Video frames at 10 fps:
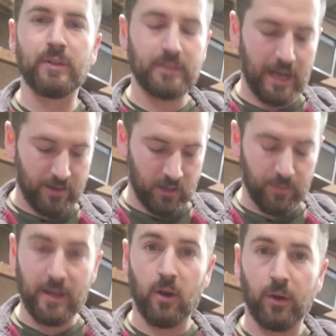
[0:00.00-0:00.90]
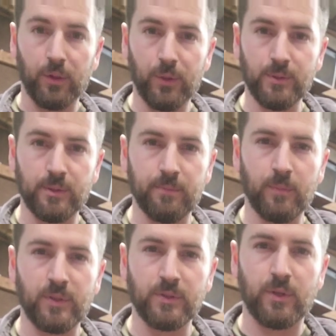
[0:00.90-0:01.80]
it's kind of going to be hard to lose them,
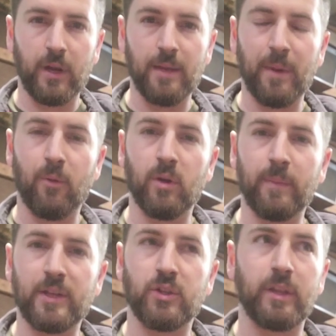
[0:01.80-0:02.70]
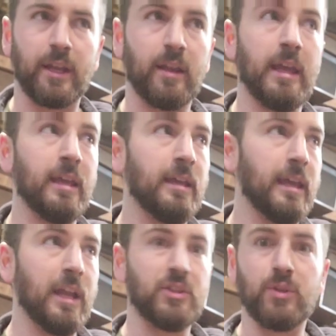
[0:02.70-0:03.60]
which is great. But I want to make sure that
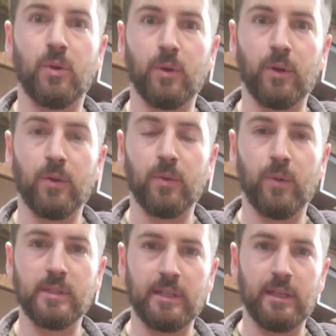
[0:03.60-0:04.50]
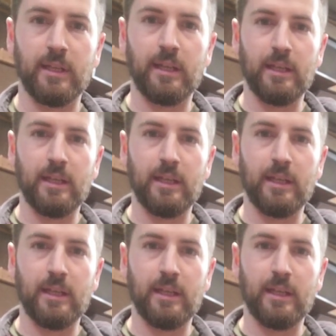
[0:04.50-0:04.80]
each door wasn't an